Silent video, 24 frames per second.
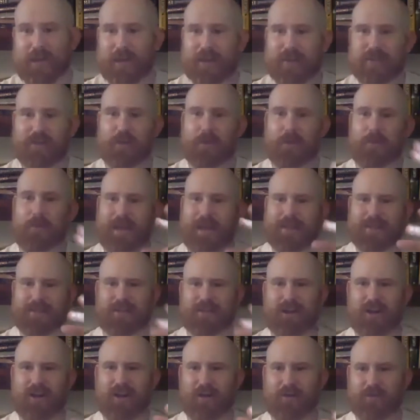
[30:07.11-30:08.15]
And so it makes a
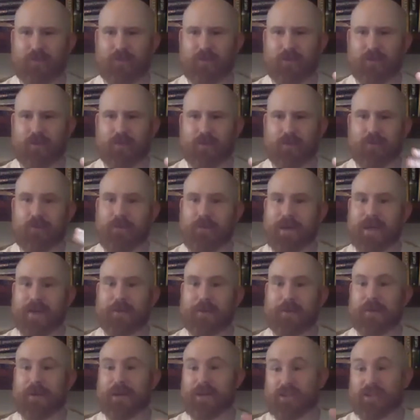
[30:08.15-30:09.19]
kind of, for many
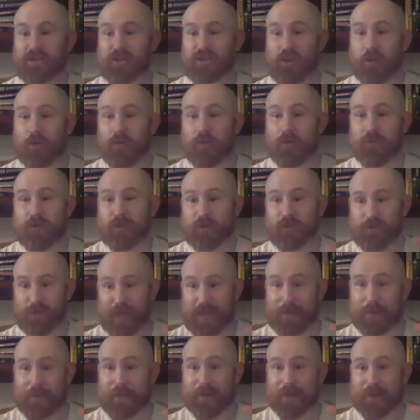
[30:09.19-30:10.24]
people, a soft
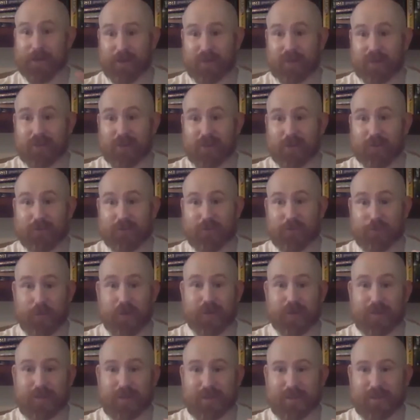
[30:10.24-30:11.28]
HEMA, a soft
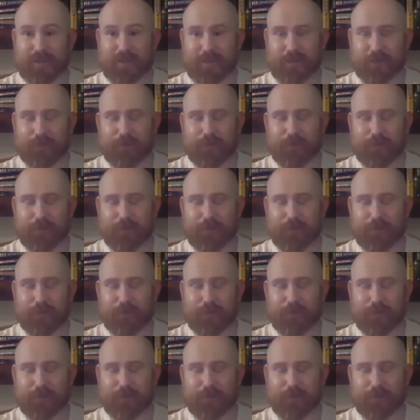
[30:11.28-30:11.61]
Bartitsu.